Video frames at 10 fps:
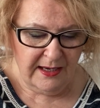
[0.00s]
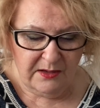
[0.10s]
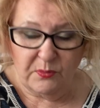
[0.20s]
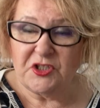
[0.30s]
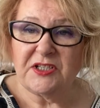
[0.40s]

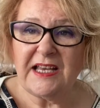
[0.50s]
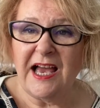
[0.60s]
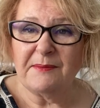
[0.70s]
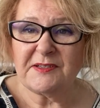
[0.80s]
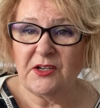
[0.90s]
which is
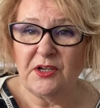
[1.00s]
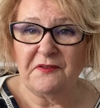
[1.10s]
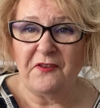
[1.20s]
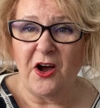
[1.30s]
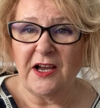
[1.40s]
absolutely
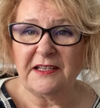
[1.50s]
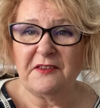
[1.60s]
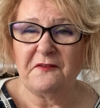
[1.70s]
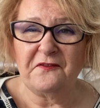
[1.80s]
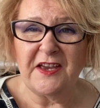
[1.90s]
fine.
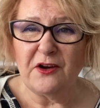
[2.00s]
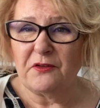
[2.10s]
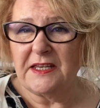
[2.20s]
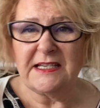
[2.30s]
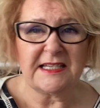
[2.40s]
The fit
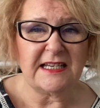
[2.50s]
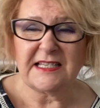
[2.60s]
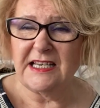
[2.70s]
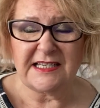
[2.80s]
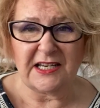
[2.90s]
on it
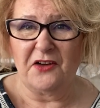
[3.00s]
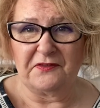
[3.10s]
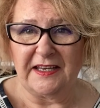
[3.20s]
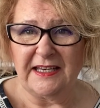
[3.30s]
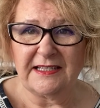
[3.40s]
is
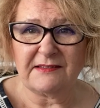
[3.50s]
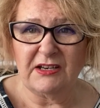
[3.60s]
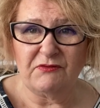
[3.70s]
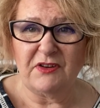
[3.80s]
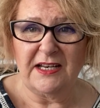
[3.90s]
lovely.
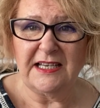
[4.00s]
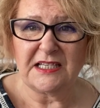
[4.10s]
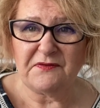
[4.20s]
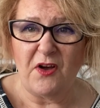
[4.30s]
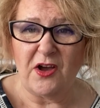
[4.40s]
It really
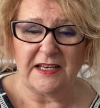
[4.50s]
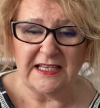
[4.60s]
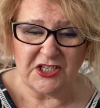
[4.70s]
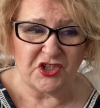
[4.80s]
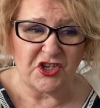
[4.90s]
is fine.
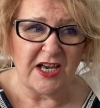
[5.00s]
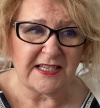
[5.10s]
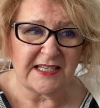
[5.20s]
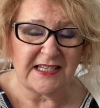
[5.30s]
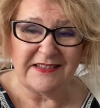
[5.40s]
It's
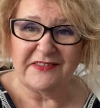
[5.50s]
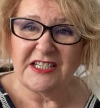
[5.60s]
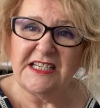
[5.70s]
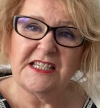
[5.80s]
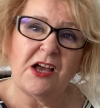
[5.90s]
just the
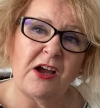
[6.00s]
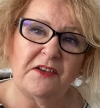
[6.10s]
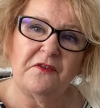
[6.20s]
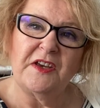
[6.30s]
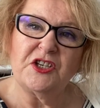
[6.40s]

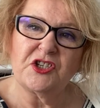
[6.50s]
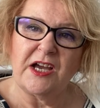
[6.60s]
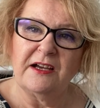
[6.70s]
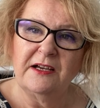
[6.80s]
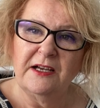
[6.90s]
design
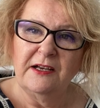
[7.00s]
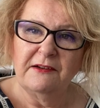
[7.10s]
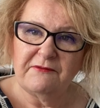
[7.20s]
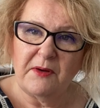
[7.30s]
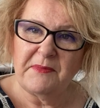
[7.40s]
feature
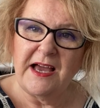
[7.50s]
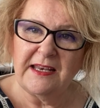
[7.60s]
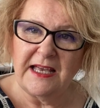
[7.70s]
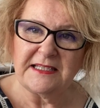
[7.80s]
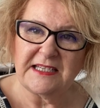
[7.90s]
from that
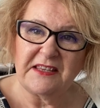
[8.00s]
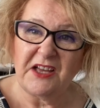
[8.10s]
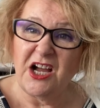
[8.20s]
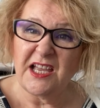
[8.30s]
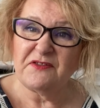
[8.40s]
elastic
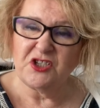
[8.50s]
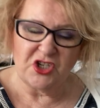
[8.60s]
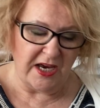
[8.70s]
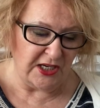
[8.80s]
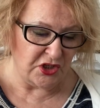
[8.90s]
that I have to
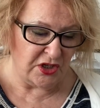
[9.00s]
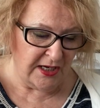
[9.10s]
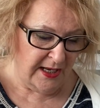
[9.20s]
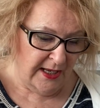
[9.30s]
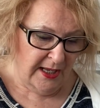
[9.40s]
change.
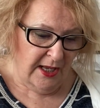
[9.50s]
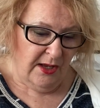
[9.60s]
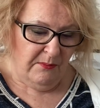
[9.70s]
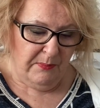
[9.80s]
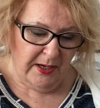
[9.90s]

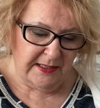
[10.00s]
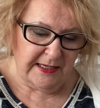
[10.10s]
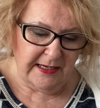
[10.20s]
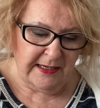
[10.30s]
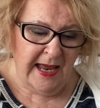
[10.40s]

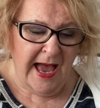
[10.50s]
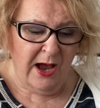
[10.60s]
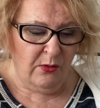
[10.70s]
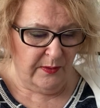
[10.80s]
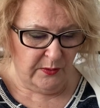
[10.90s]
But
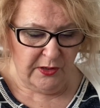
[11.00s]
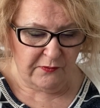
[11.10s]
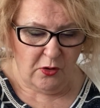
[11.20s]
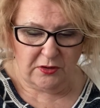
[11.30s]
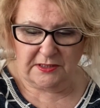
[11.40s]
now
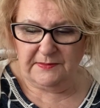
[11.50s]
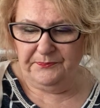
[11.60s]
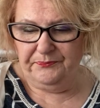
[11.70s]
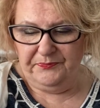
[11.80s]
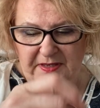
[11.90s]
you've got,
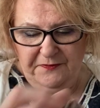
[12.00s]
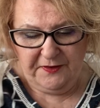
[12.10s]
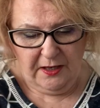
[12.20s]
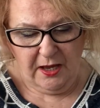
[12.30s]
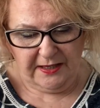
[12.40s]
if
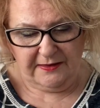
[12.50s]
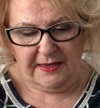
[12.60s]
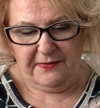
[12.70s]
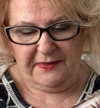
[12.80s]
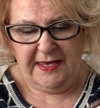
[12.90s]
you like,
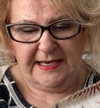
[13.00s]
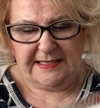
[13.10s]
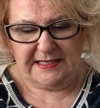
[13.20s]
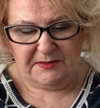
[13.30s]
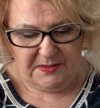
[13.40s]
that
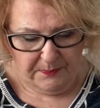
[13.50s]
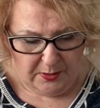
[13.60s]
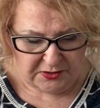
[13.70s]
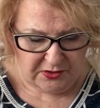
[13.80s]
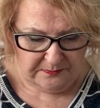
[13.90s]
the
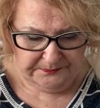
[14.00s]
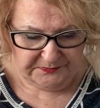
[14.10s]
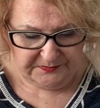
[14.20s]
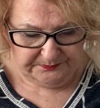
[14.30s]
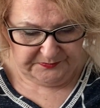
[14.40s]
bottom,
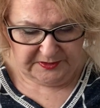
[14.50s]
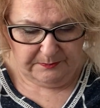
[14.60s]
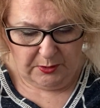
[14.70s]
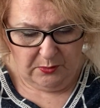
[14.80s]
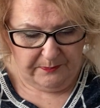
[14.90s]
the
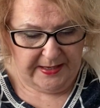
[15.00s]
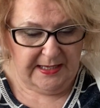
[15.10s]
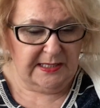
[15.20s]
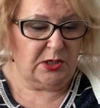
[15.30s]
bloom bit is